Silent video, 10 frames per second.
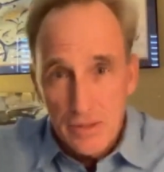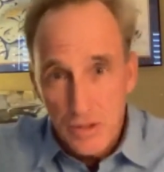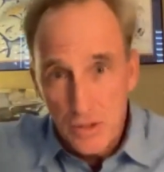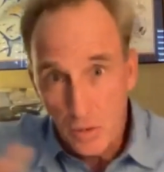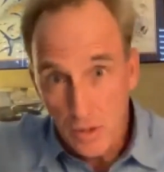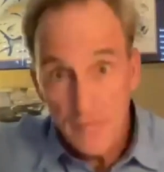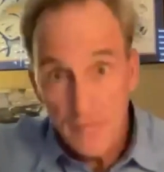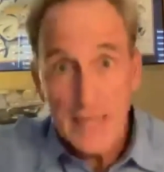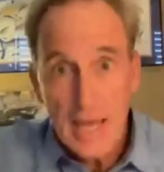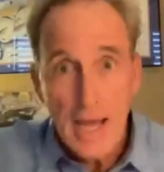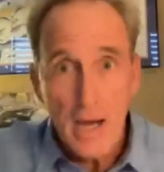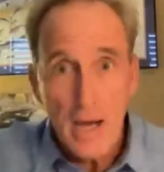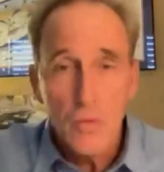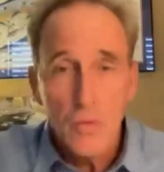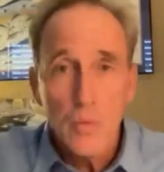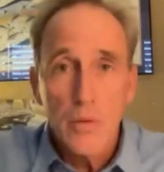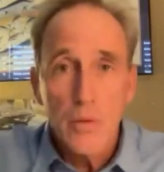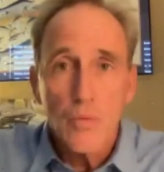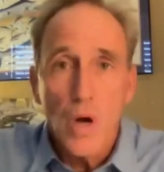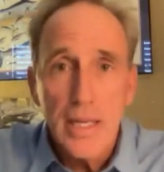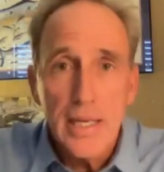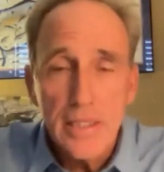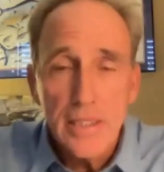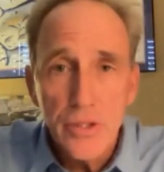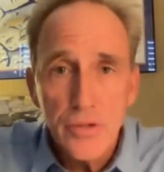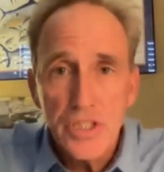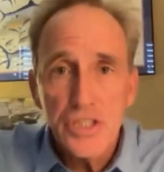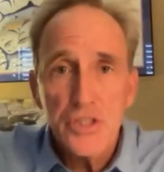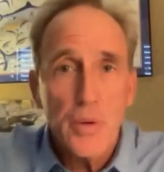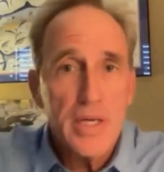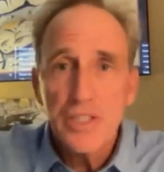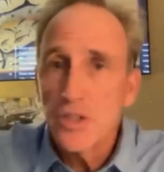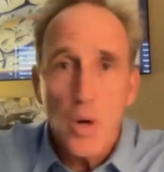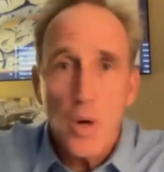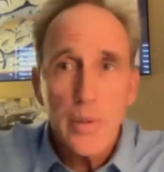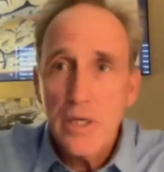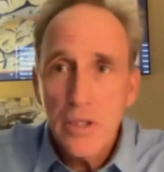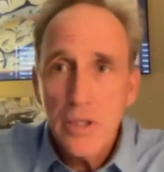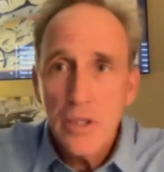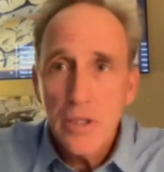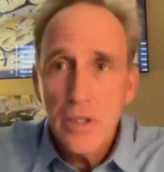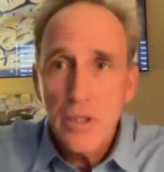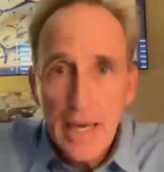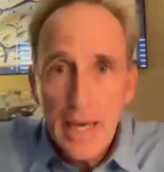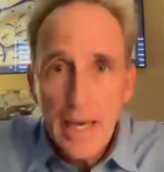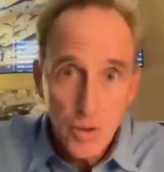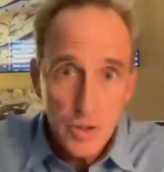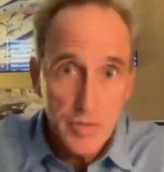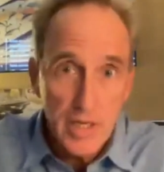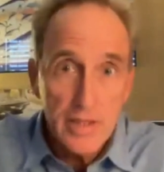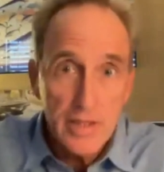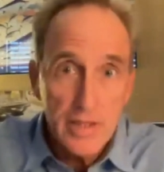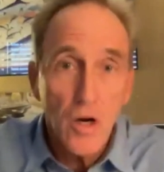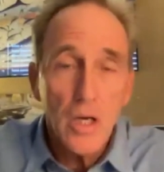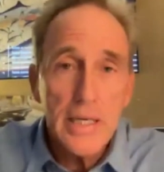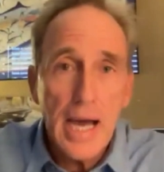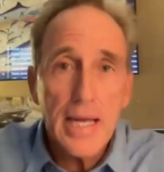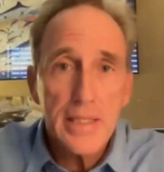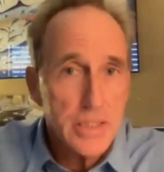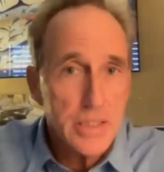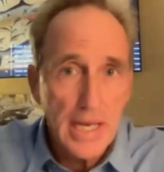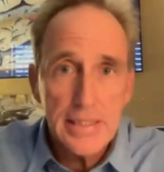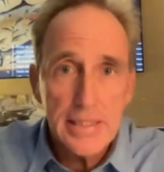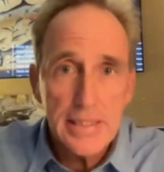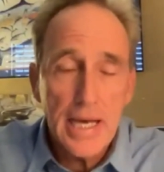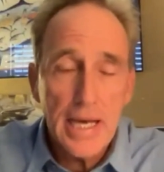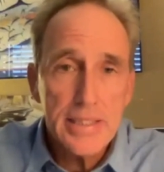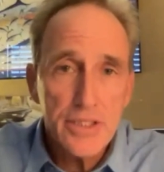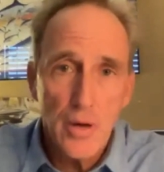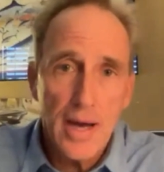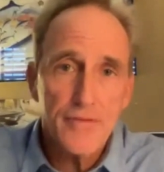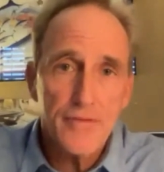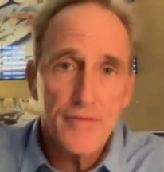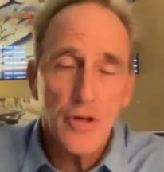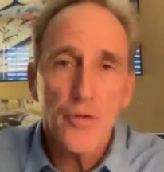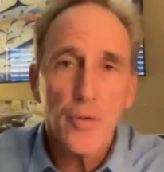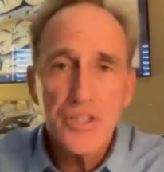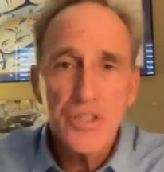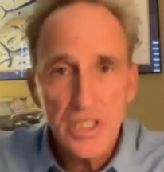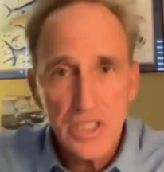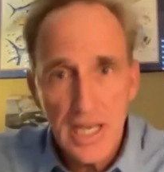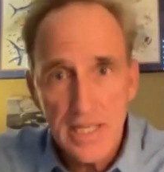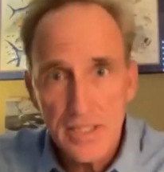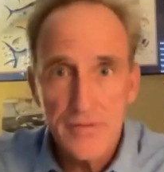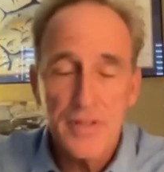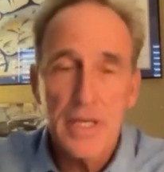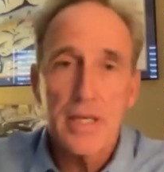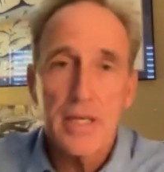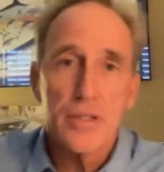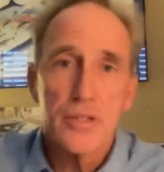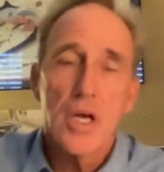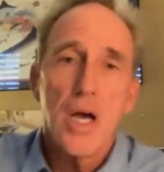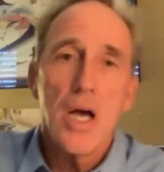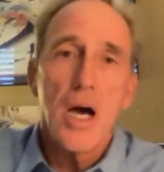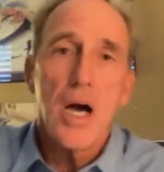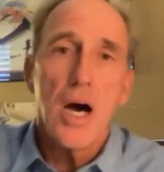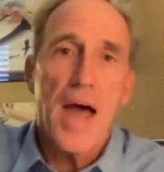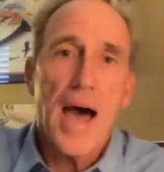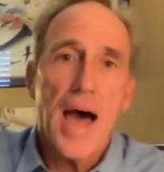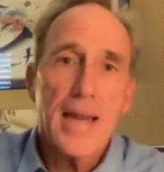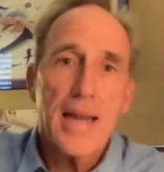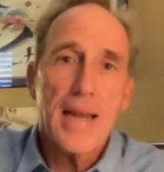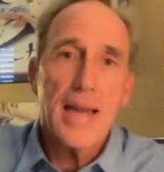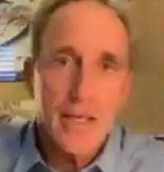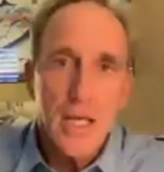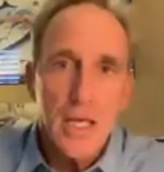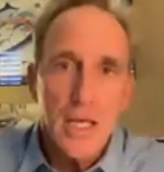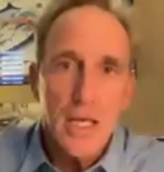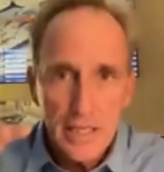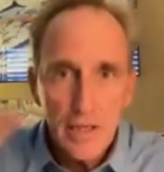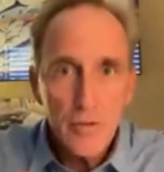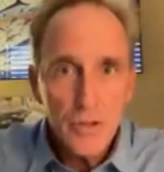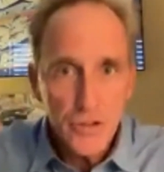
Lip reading: sort of like now, we were running into situations where we couldn't get, this was in the early 90s, 1992, after three successive years of not getting gear